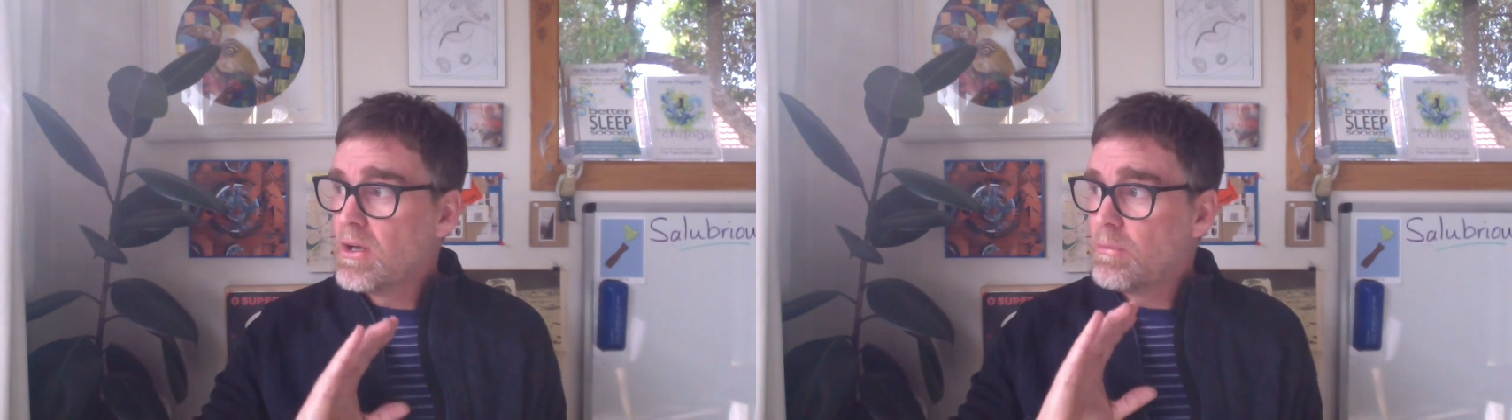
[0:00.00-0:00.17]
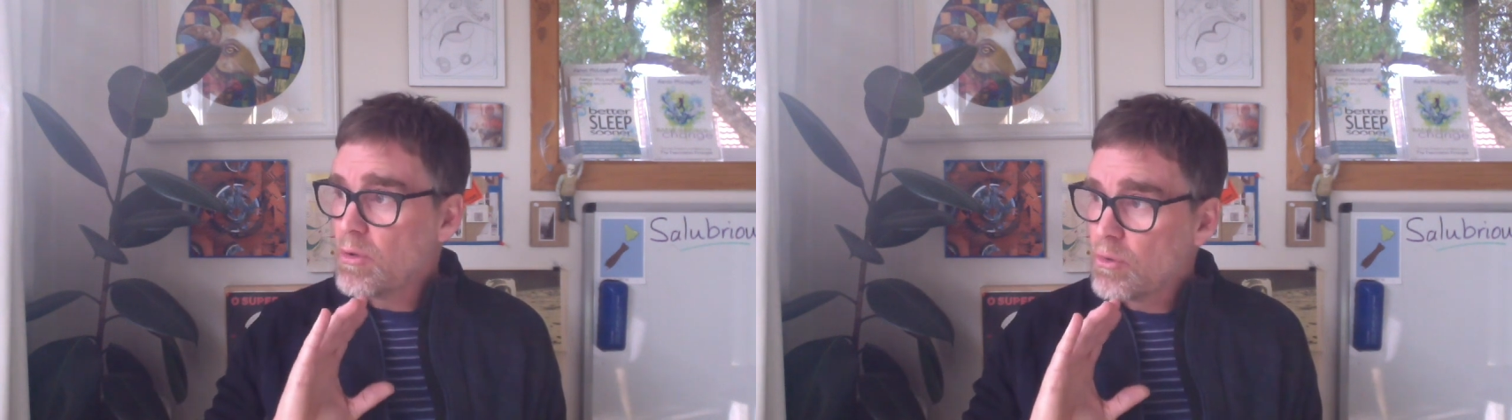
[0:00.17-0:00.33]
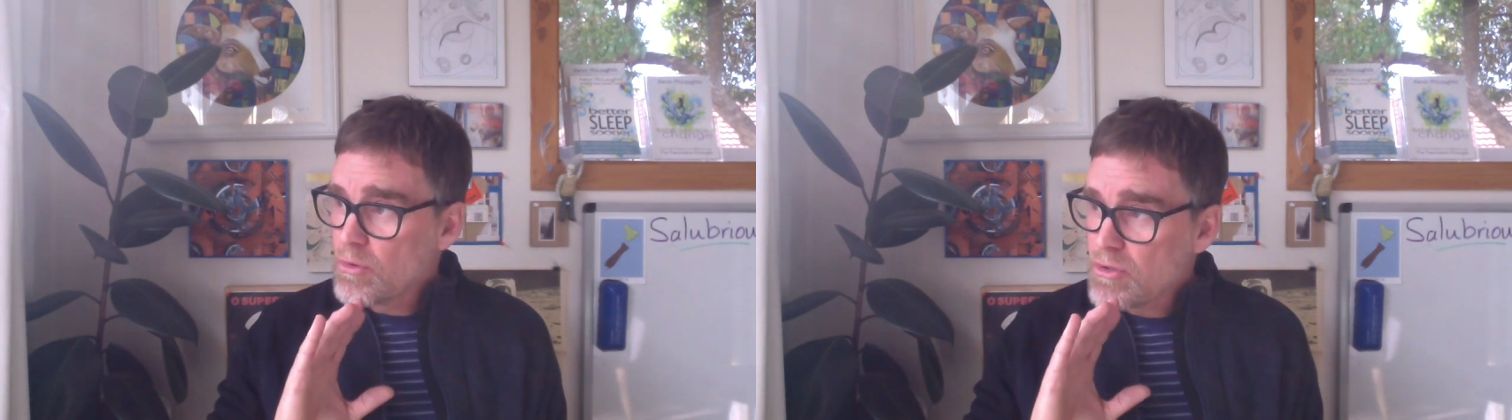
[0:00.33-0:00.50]

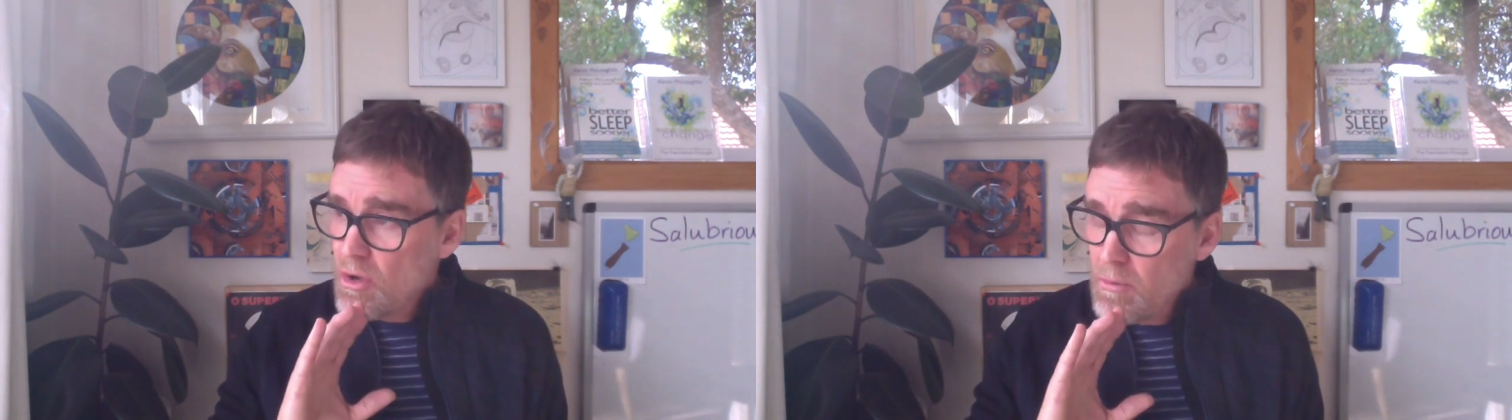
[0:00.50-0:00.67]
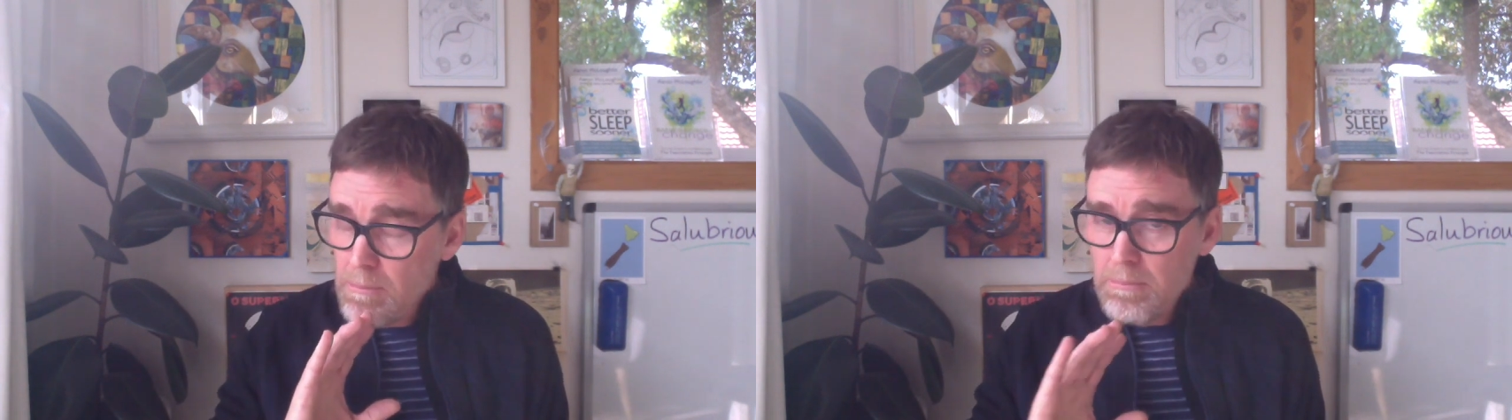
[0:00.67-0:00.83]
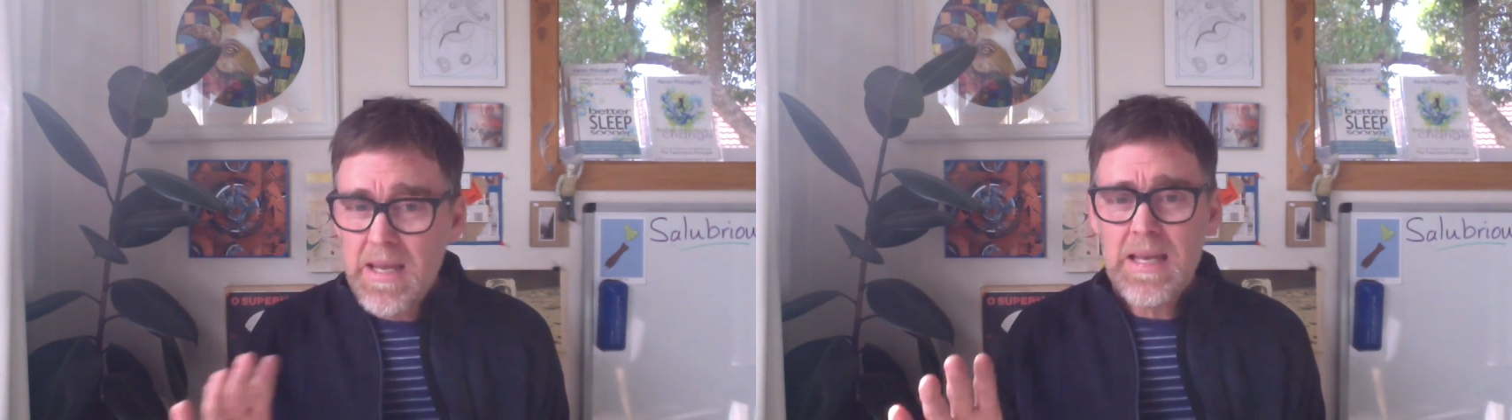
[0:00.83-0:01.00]
but also
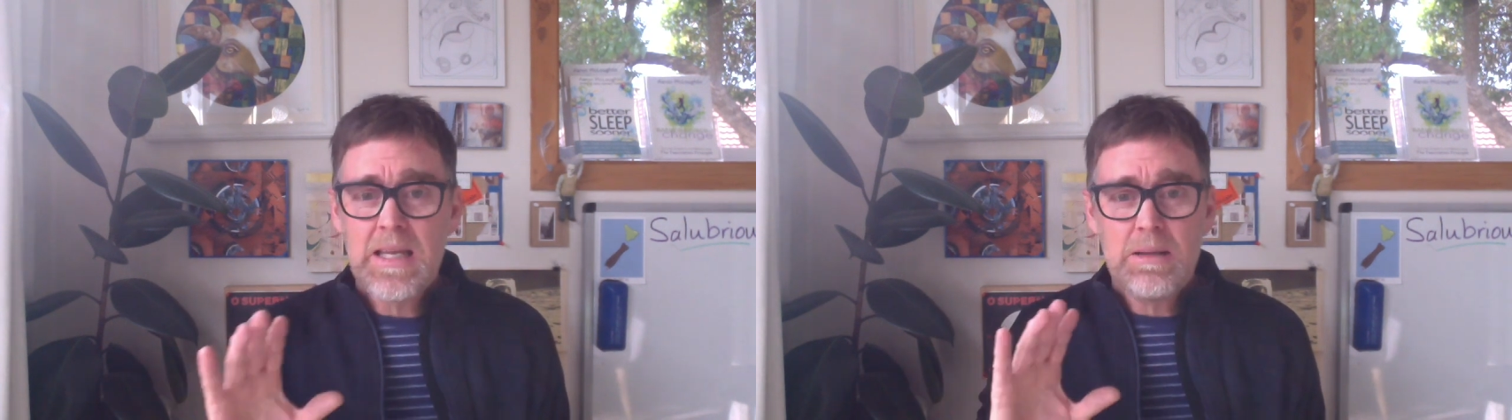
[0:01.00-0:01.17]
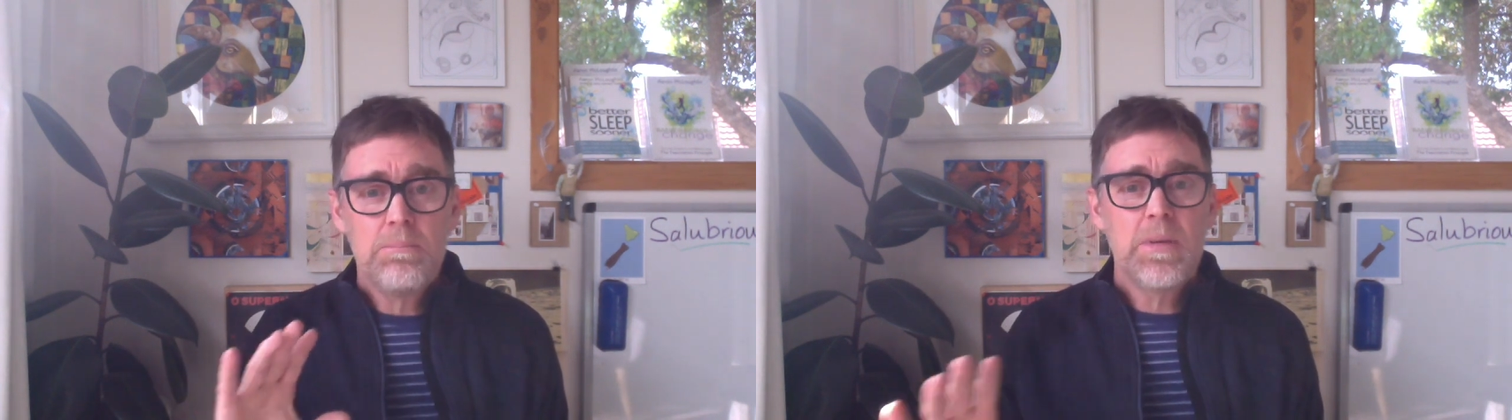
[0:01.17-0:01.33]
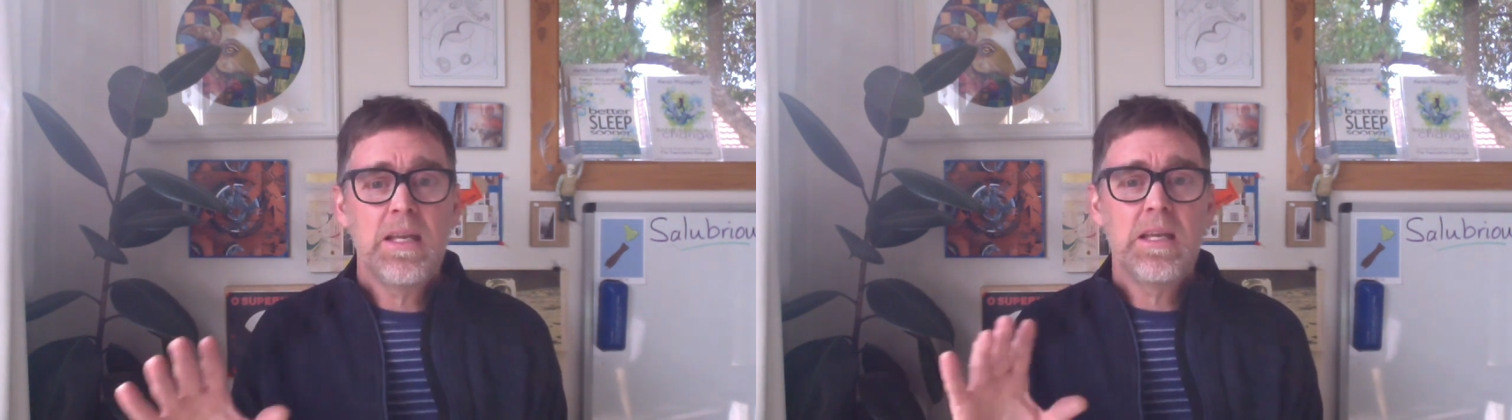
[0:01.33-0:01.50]
many,
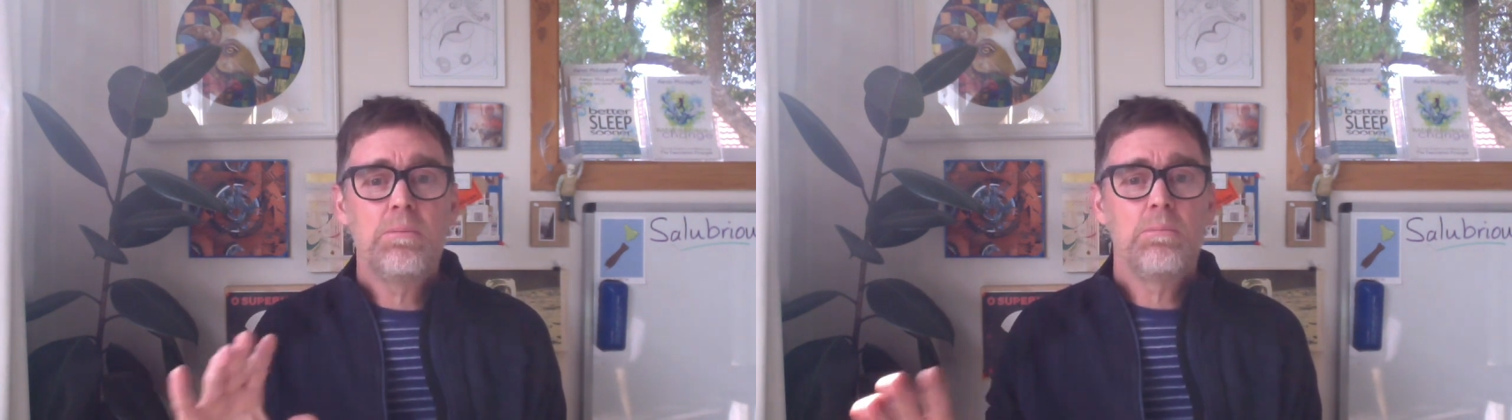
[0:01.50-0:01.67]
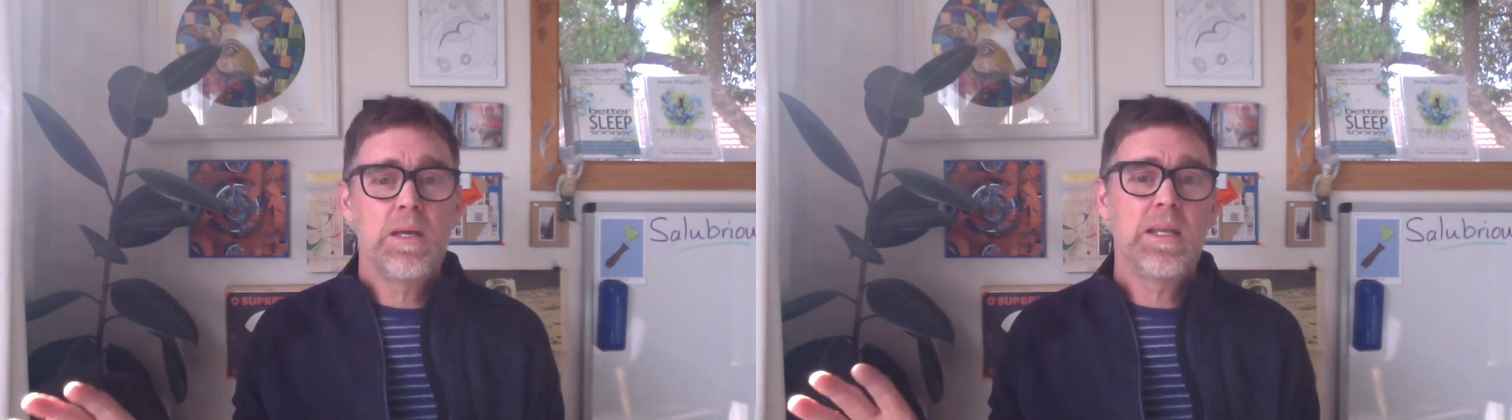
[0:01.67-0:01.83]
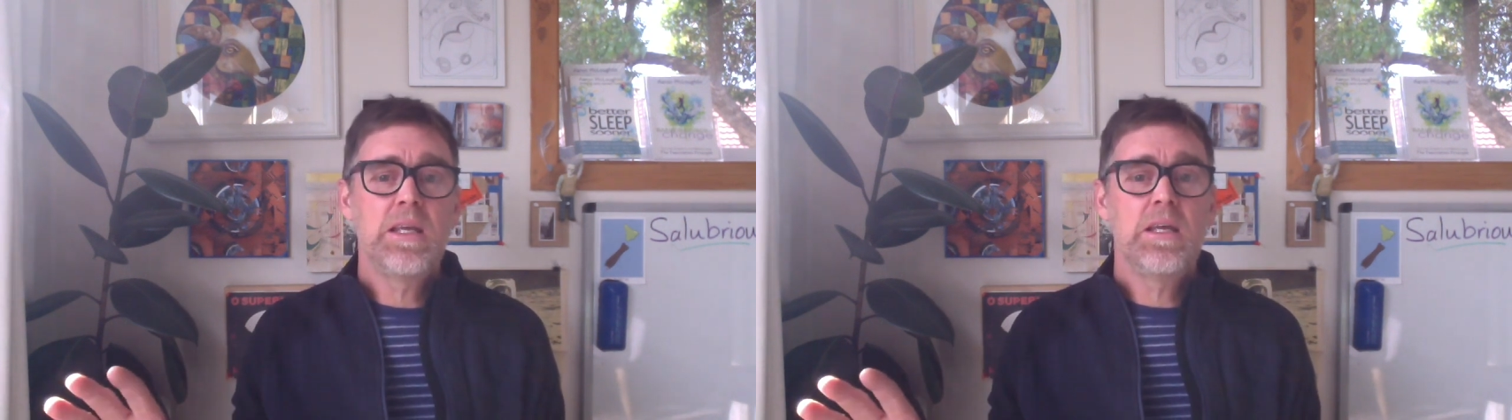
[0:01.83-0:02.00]
many,
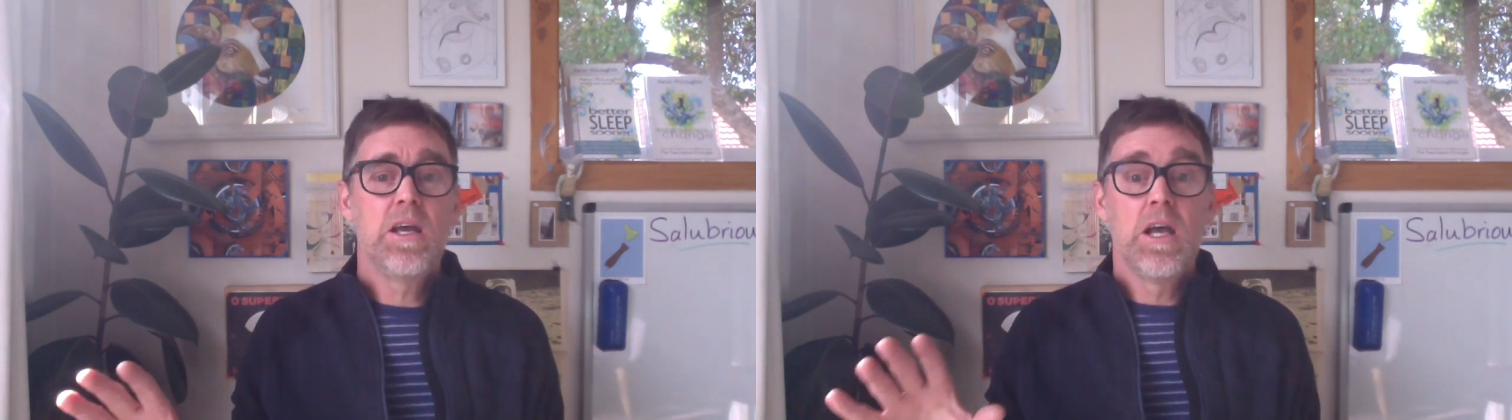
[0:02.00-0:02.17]
many